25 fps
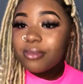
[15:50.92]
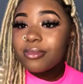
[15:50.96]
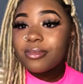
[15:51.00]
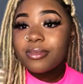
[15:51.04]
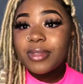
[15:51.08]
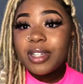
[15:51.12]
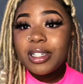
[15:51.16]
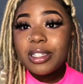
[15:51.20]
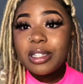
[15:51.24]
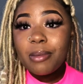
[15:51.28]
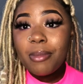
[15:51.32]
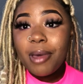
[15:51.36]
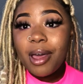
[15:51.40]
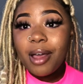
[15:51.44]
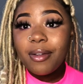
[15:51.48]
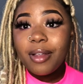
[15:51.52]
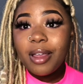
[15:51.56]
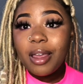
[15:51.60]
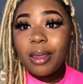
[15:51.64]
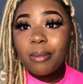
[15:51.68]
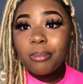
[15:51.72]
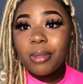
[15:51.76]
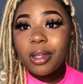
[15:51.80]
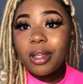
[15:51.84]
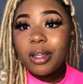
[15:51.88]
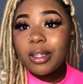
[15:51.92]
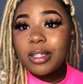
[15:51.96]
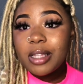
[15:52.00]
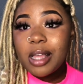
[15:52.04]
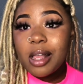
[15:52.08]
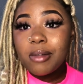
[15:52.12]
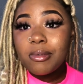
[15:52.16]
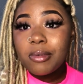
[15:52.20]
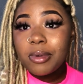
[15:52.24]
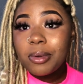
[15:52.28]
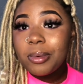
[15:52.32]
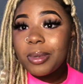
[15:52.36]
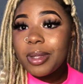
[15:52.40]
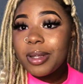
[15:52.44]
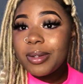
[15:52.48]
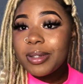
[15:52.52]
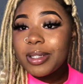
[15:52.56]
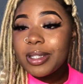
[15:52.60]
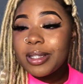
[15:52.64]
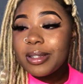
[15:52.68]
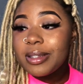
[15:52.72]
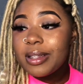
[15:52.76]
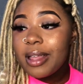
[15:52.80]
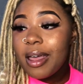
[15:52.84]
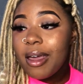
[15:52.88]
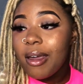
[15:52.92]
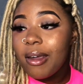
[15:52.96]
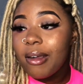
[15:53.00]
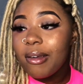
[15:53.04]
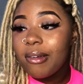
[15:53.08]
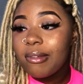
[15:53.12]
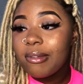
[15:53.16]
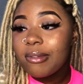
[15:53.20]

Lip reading: that's about it, because I don't know what else to say.